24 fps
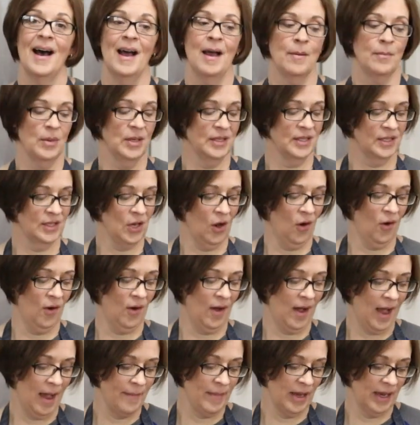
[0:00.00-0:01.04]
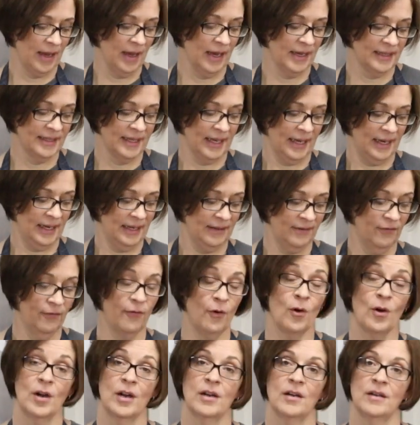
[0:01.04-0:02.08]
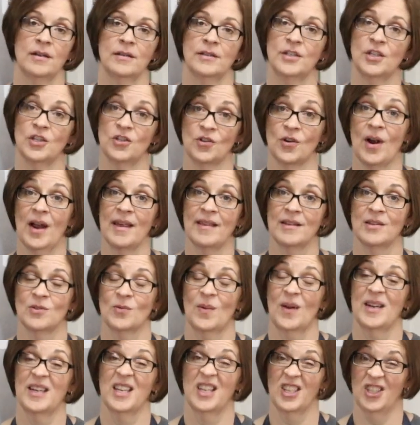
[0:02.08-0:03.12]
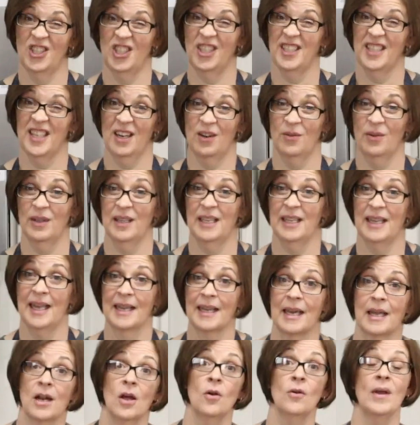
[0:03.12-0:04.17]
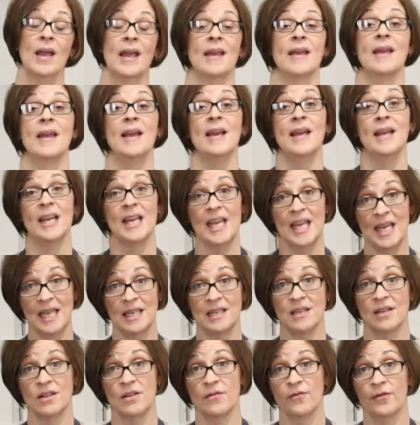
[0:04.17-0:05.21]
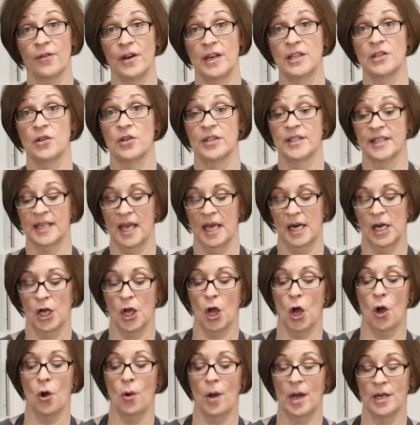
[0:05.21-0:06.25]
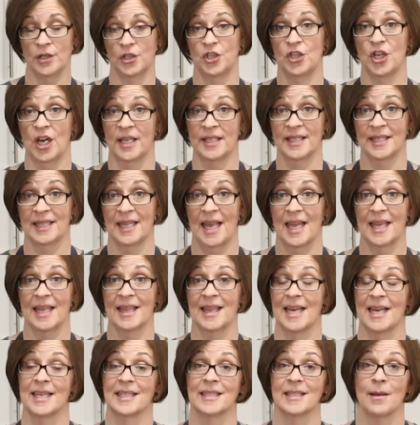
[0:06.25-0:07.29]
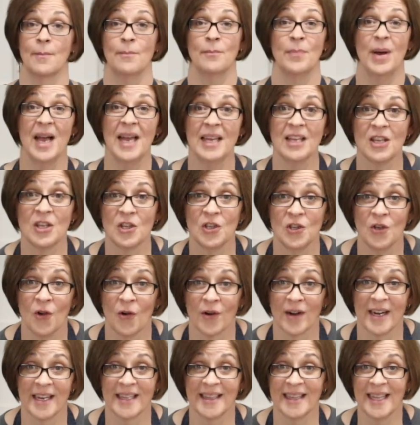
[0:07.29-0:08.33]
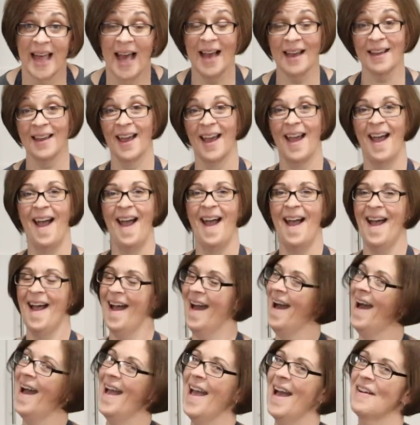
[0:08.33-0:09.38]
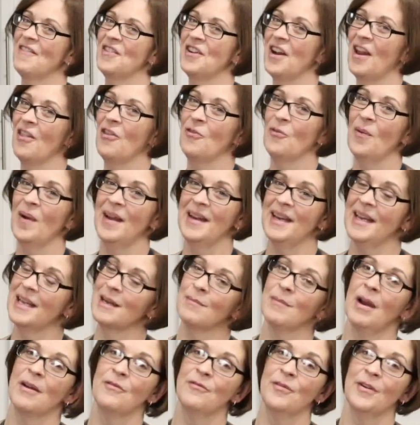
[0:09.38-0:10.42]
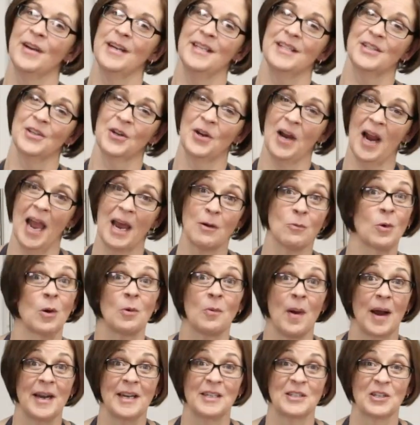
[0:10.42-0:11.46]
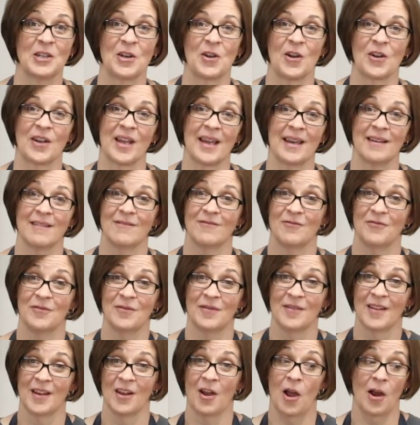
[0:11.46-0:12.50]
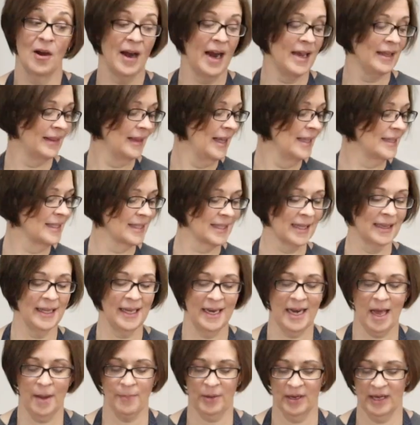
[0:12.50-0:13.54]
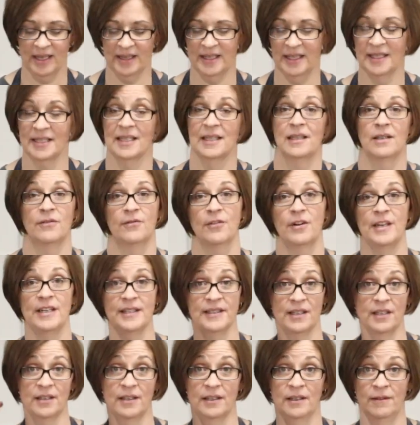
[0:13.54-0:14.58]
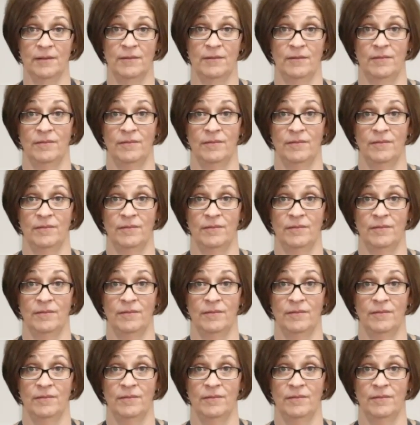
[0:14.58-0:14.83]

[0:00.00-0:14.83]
Um, so I'm excited for her to try this one because she's gonna really like it. Okay, into the freezer it's gonna go just like this, but you're in luck. I have another one in my freezer and we're ready to cook it. All right, let's clean up and get this in the freezer.